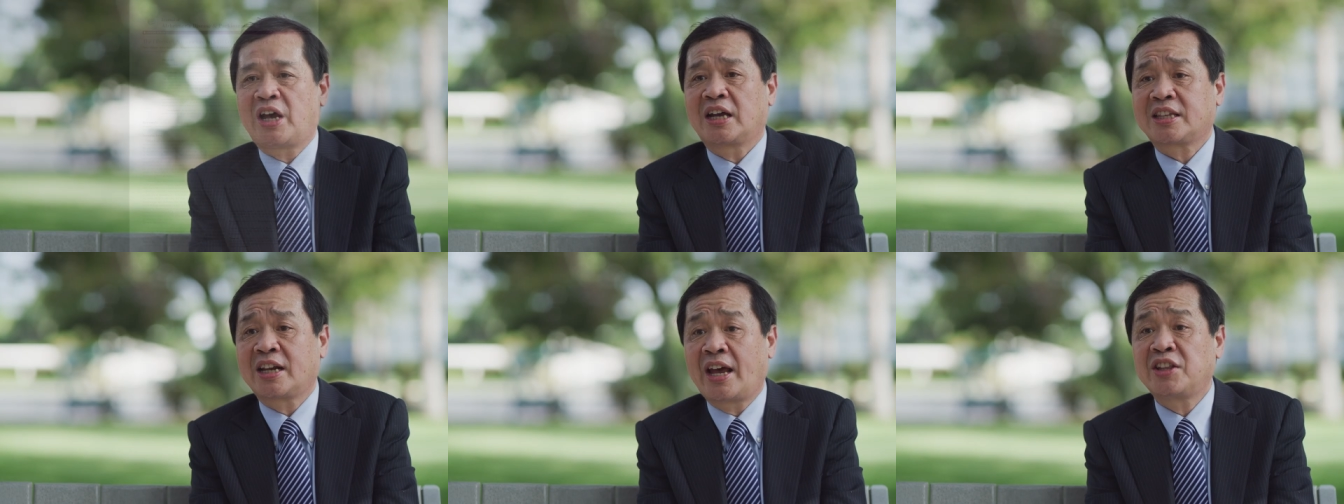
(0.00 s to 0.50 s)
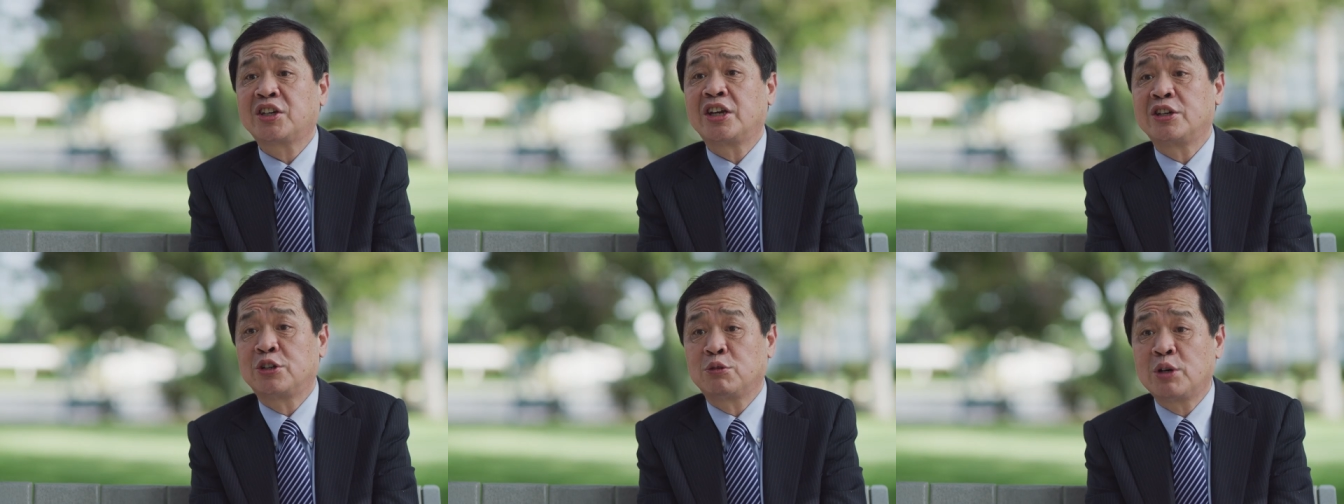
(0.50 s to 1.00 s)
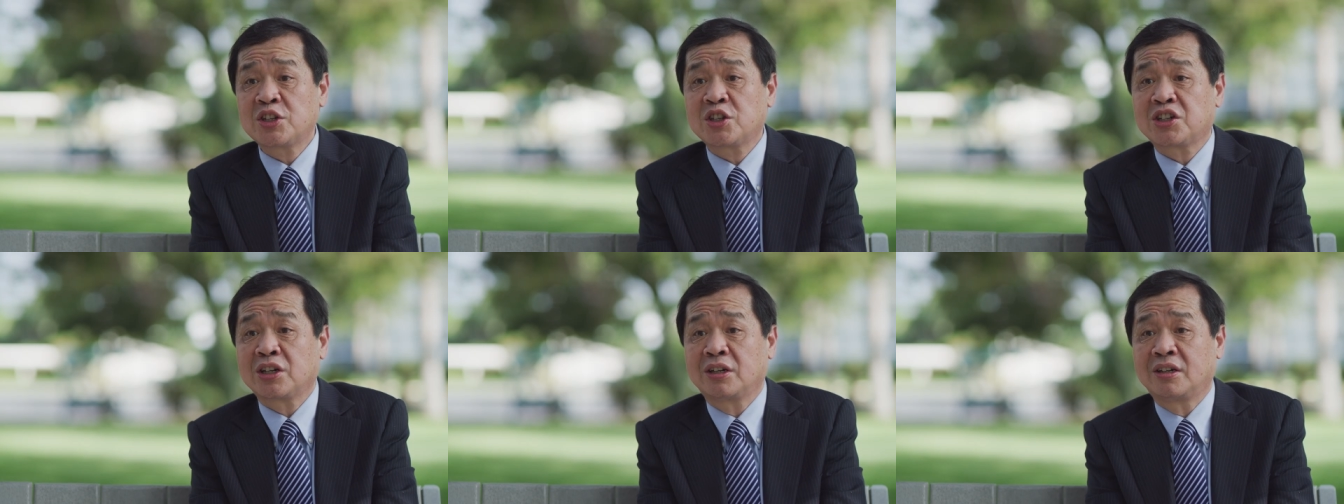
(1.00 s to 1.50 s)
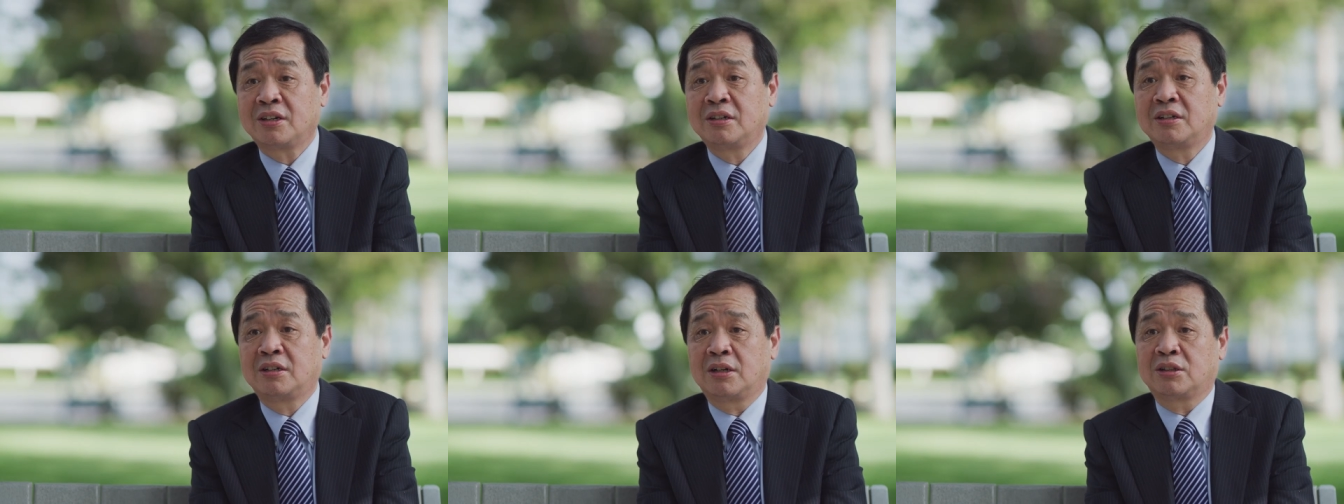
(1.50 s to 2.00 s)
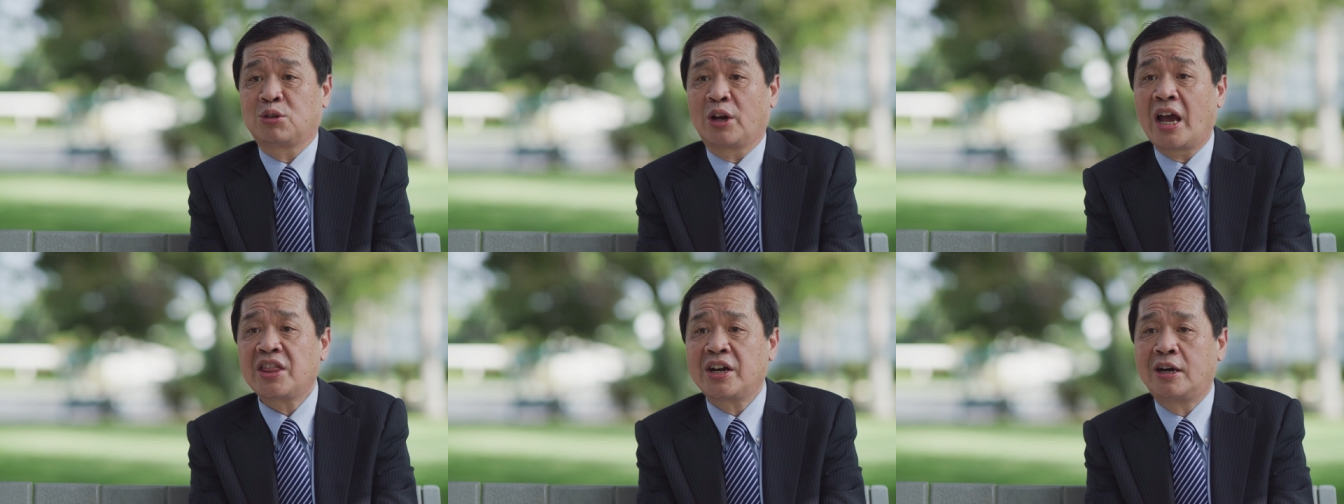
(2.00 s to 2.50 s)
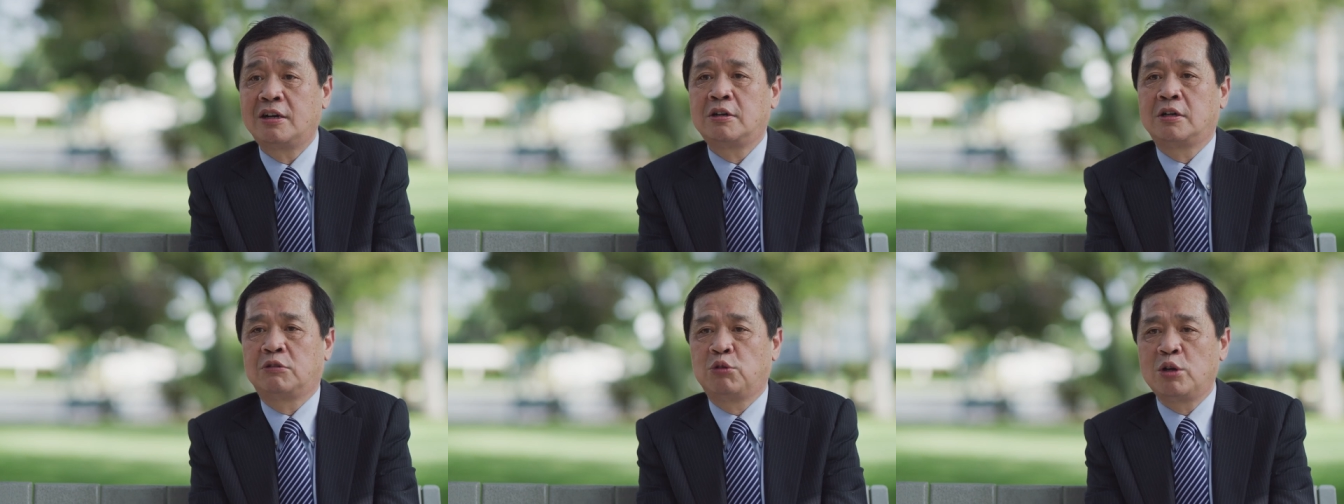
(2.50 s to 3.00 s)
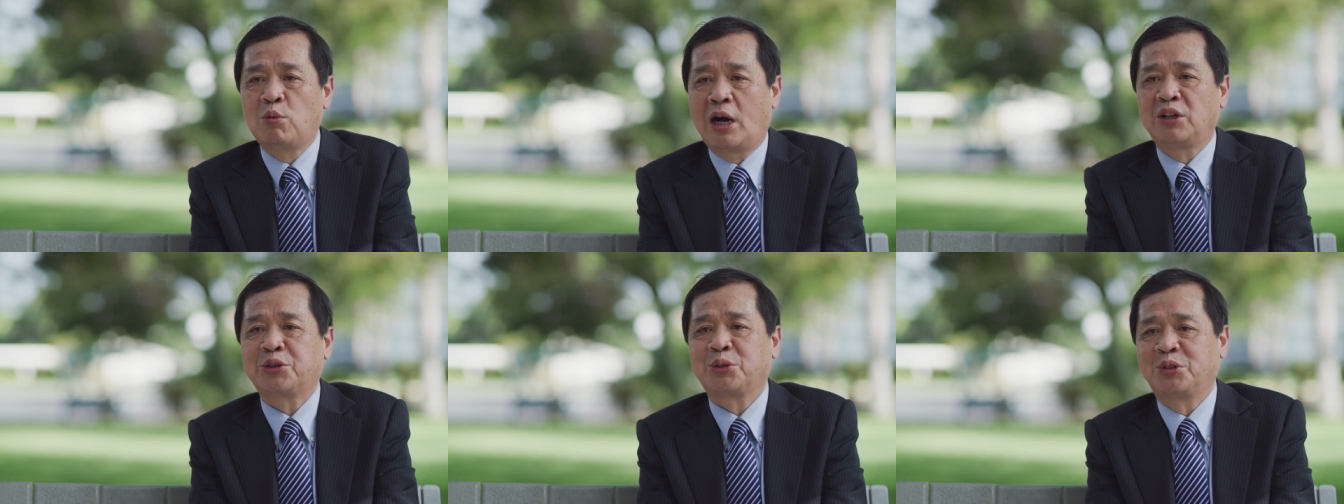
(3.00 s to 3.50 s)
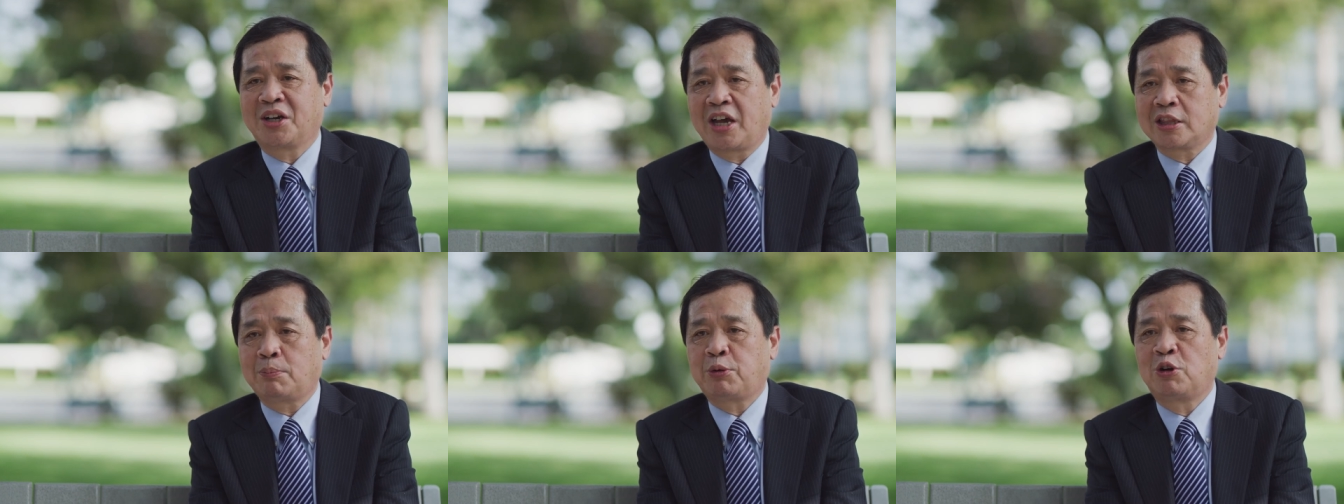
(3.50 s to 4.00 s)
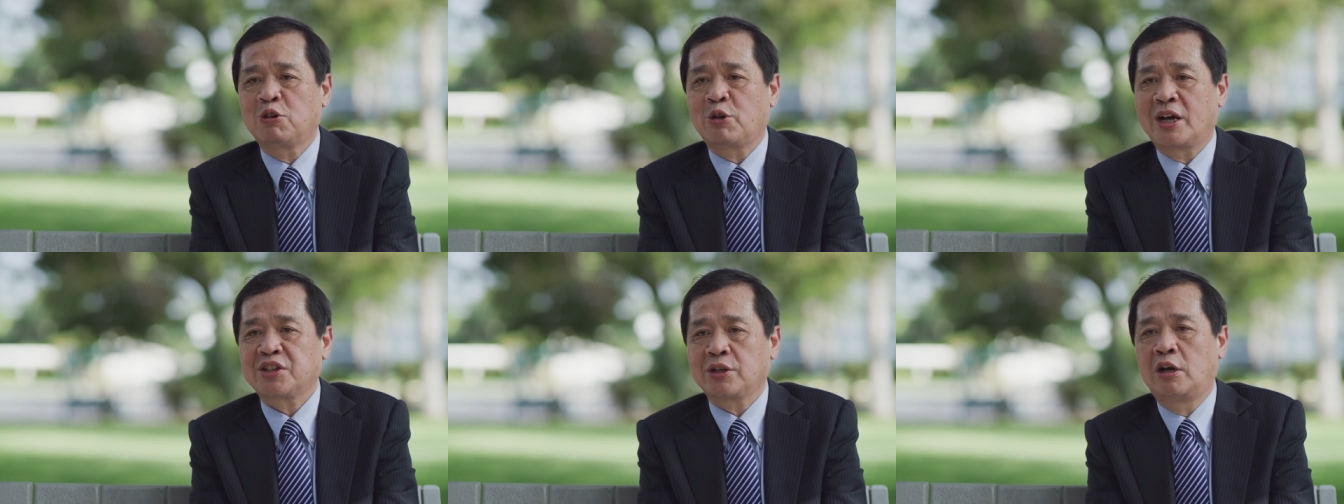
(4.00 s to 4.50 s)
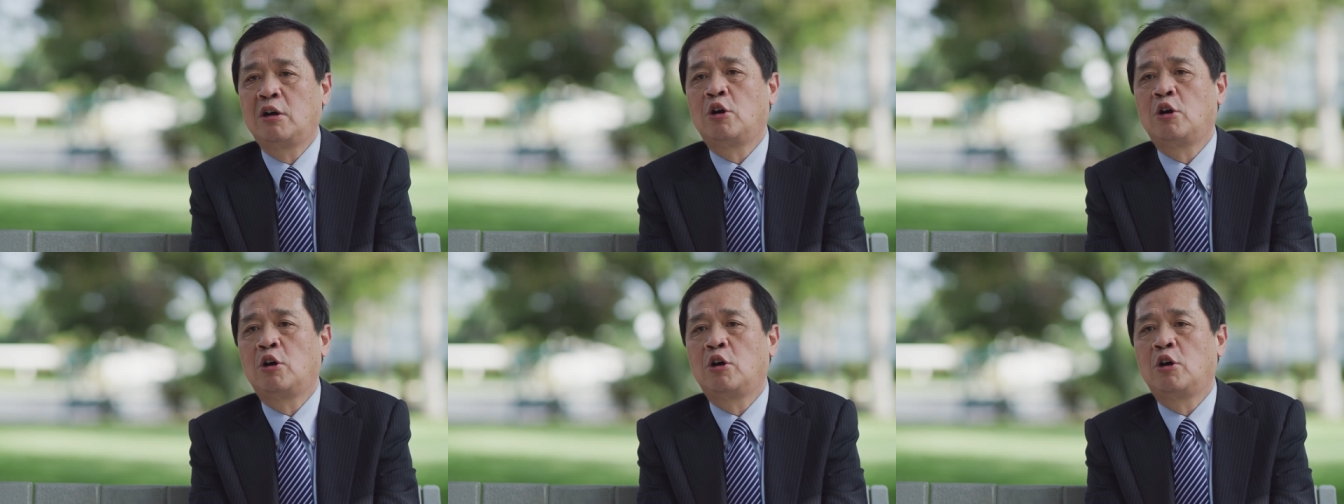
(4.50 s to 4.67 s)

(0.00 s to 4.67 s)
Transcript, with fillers: Atlantic University. Together, we want to get the progress.